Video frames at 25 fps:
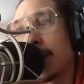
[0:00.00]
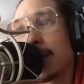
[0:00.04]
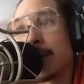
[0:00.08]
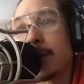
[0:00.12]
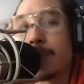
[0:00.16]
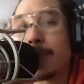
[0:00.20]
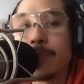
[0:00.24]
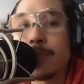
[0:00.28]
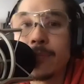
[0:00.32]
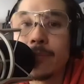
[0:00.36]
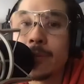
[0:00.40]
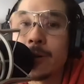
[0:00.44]
like
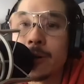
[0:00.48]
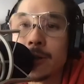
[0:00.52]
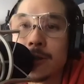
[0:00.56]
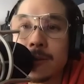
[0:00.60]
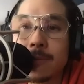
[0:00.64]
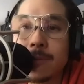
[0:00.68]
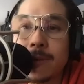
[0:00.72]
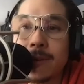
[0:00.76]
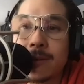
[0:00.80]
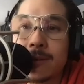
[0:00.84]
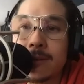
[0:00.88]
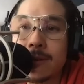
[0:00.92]

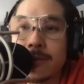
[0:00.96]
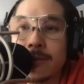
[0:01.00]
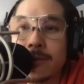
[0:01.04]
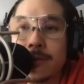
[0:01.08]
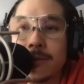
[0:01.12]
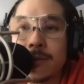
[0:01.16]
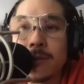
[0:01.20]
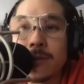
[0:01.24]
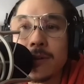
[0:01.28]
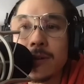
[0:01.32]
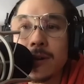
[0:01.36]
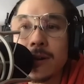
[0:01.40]
pushing myself
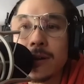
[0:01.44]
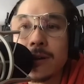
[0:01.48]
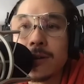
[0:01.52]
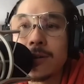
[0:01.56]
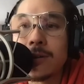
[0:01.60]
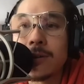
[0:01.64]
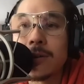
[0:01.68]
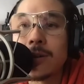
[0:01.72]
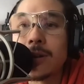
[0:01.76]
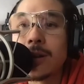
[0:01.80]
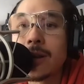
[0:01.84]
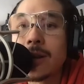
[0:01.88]
into a dark
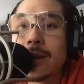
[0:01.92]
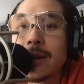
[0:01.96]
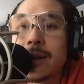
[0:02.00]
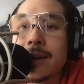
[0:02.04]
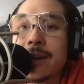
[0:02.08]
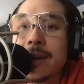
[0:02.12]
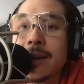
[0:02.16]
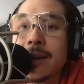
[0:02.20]
hole.